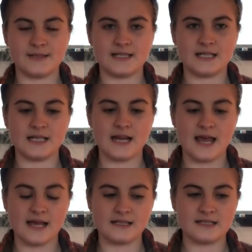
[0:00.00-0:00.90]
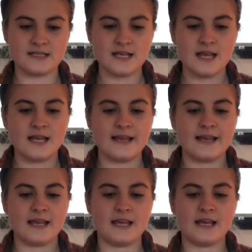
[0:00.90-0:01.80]
We didn't eat eggs.
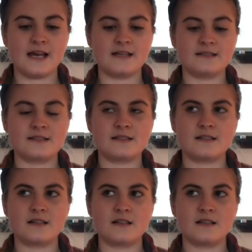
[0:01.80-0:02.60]
And